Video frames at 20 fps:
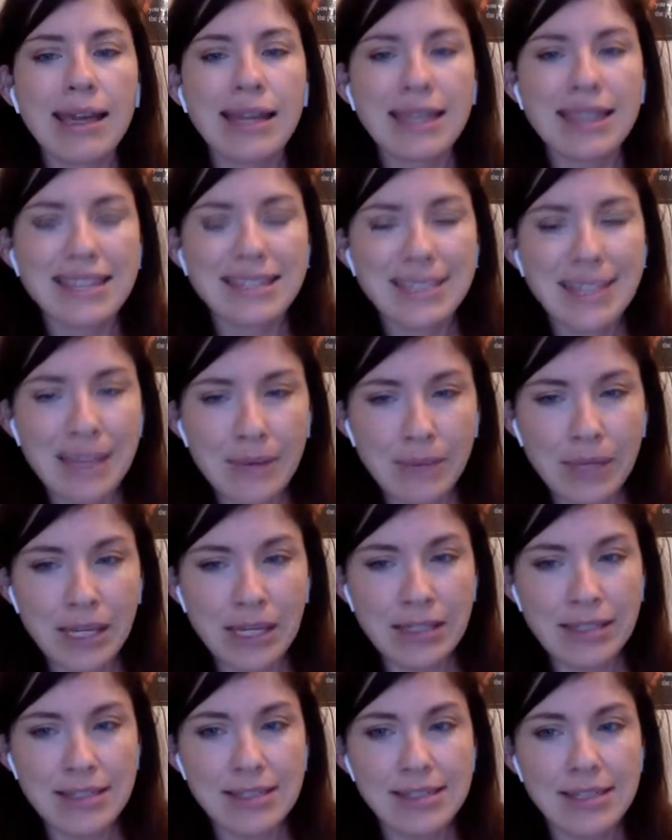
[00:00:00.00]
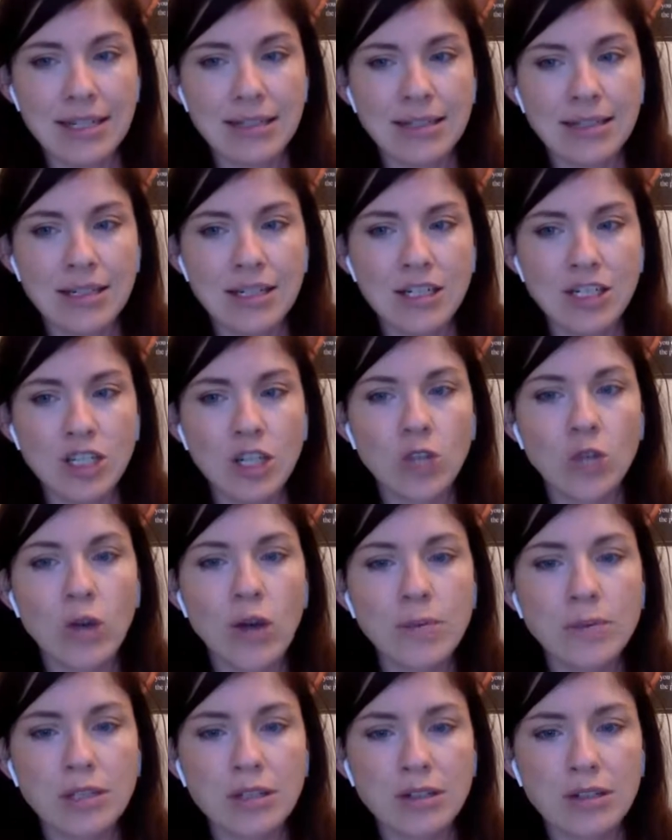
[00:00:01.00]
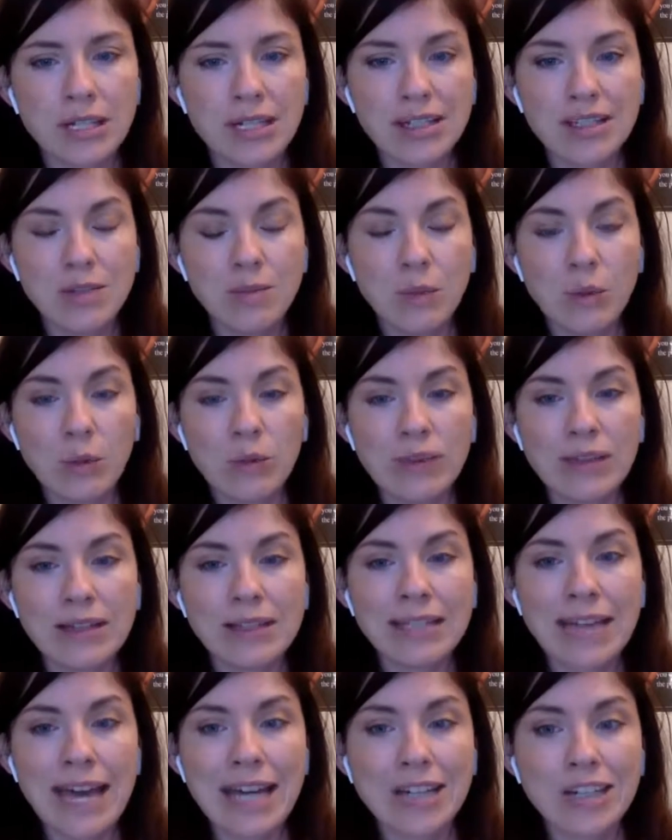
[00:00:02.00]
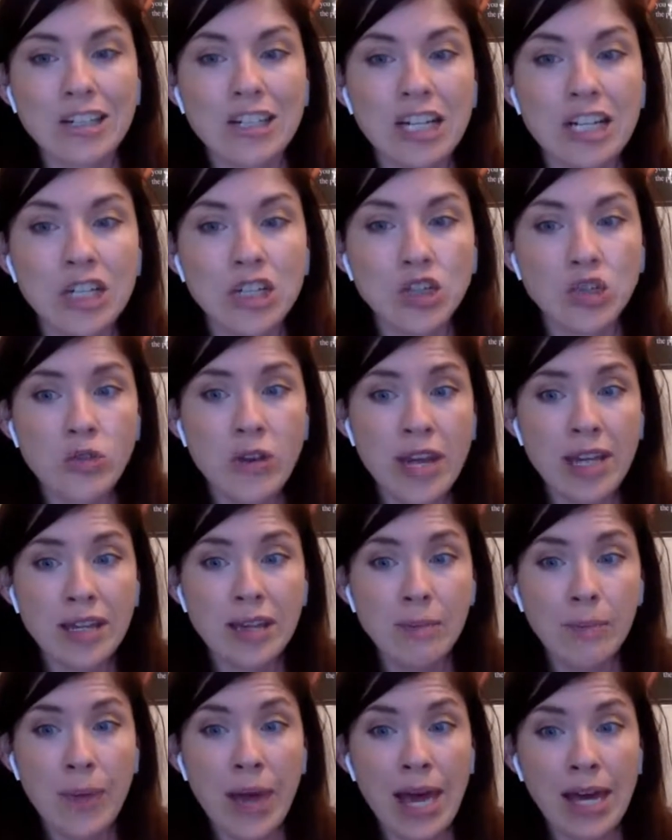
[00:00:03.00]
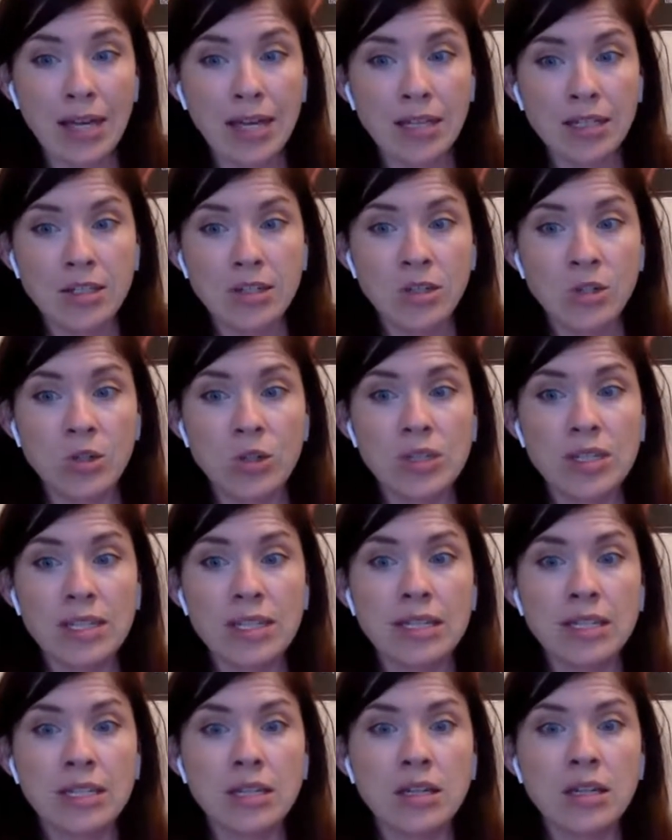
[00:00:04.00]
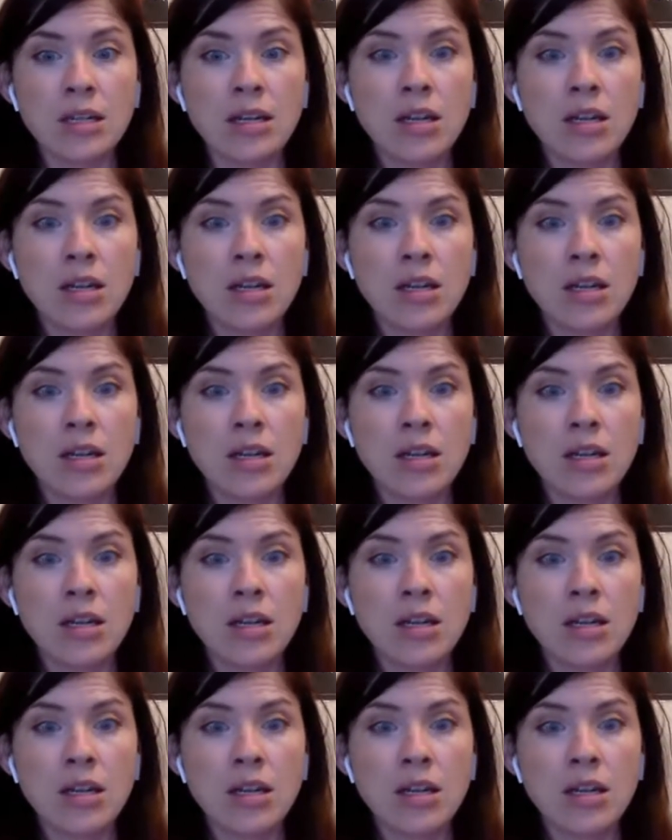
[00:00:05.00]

and at the same instant she dropped her teaspoon with a clatter and shrank back into her seat.